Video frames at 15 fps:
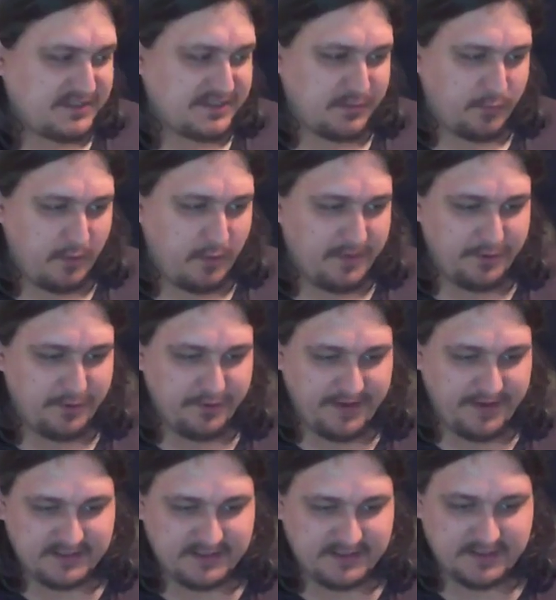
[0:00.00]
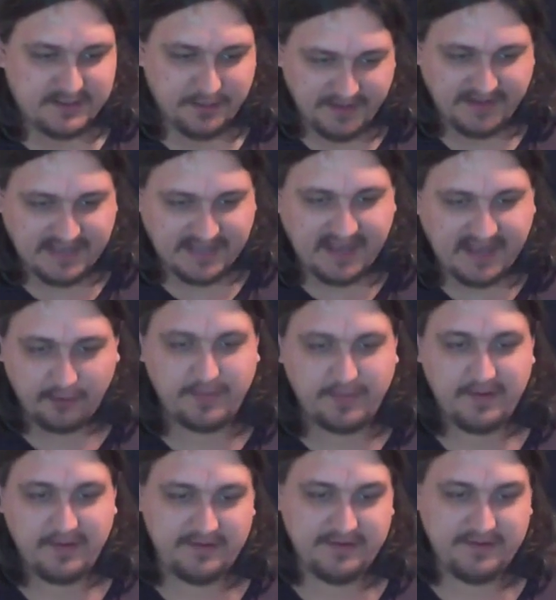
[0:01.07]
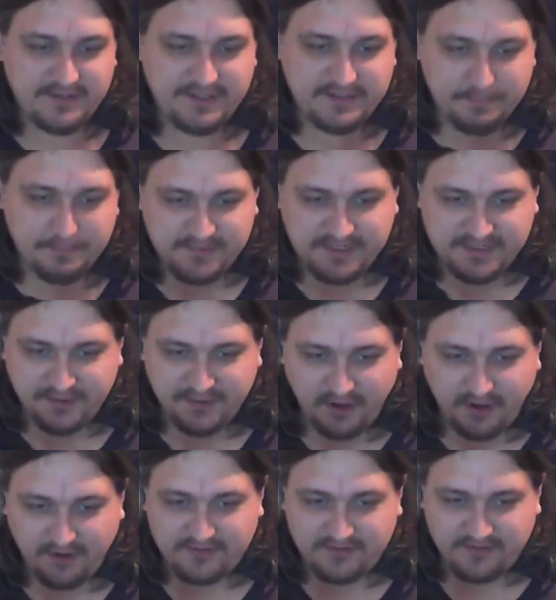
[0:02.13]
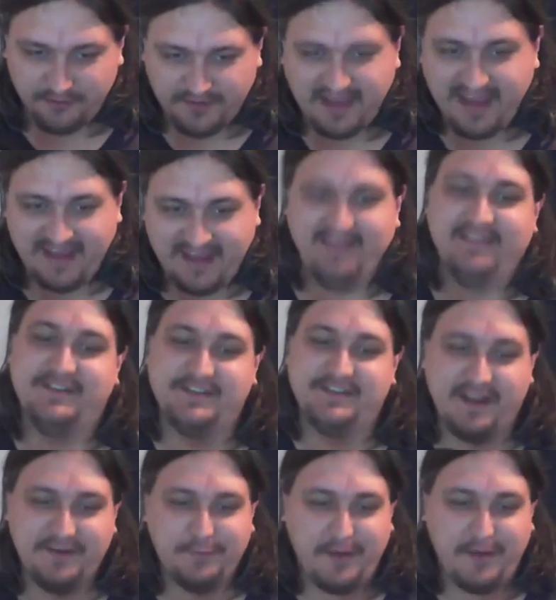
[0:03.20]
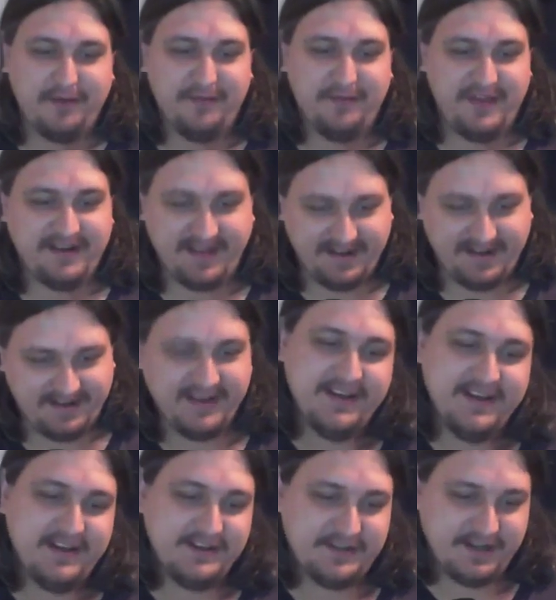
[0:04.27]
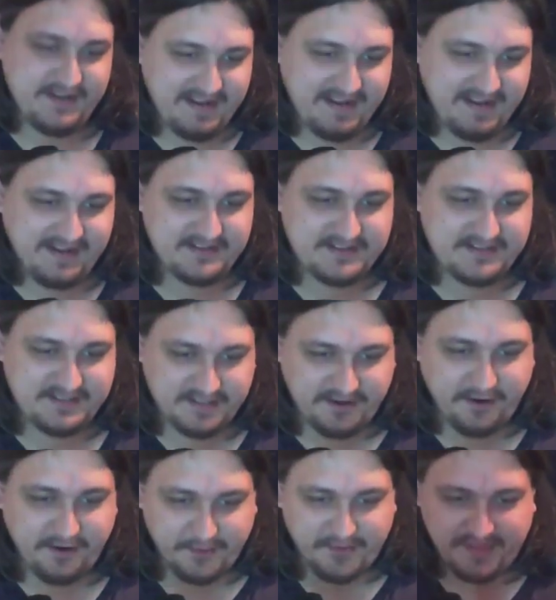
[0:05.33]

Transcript: just a woman who needs who needs help, she's she's not okay she's unwell that lady she needs to go to a